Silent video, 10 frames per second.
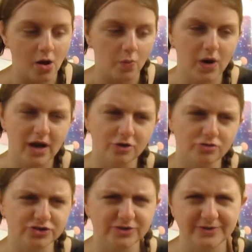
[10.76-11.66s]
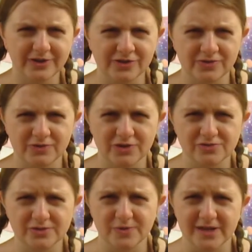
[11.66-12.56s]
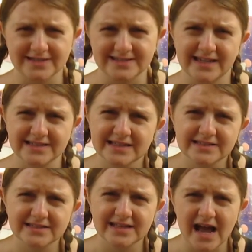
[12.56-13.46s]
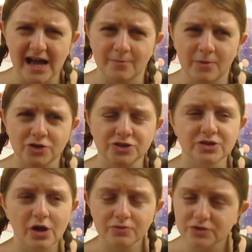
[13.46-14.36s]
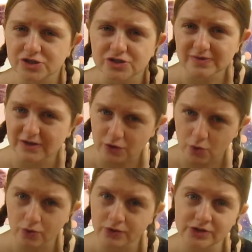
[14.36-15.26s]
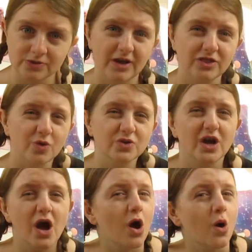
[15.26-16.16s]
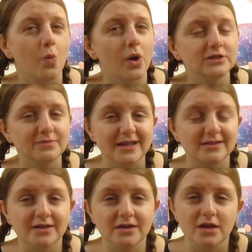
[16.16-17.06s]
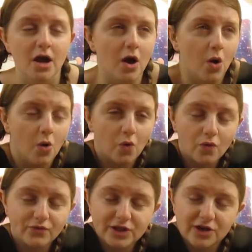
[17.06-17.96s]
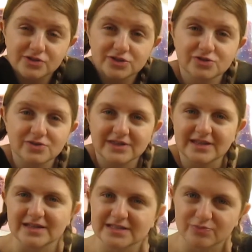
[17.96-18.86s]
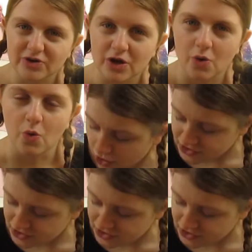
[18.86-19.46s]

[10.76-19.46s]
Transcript: Well, to be honest with you, spring is next season and March is only just around the corner, so I thought what better haul video to do than a spring haul. On